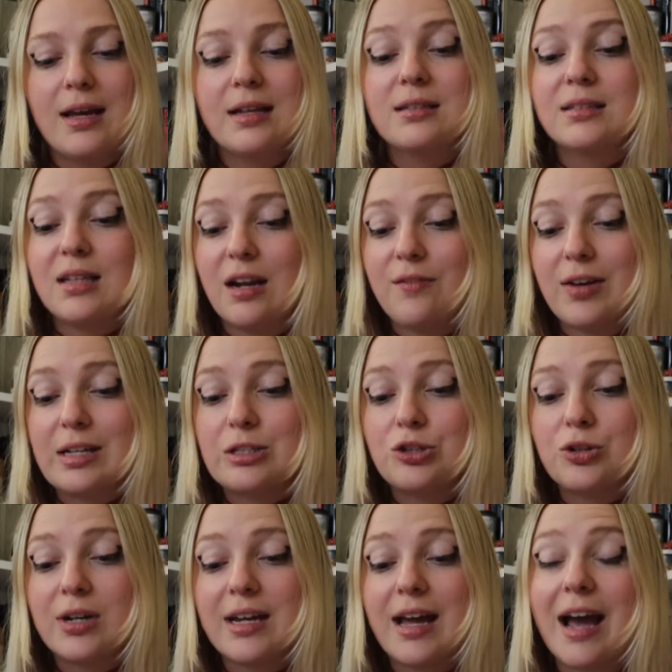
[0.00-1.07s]
Instead of
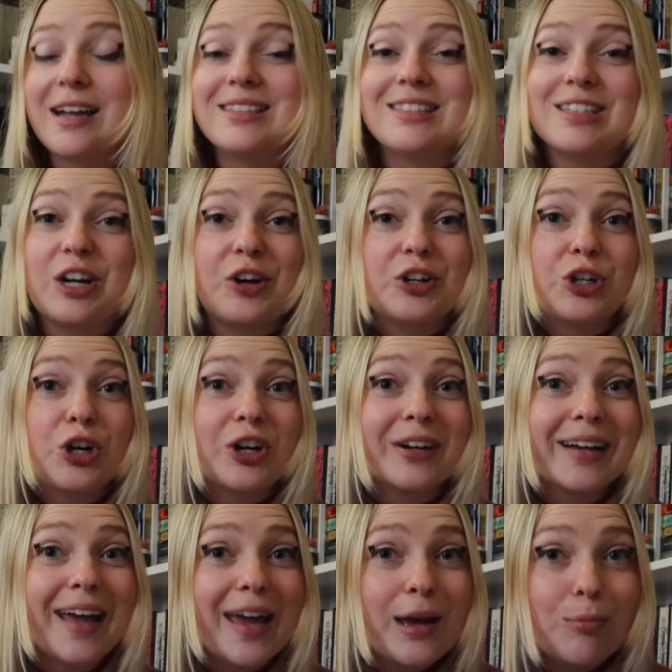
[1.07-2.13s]
answering, I stare at her
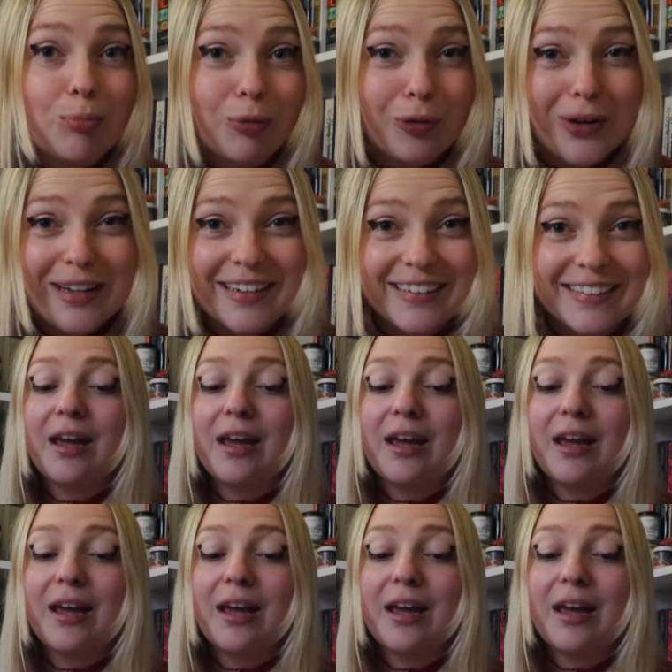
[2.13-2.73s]
apron."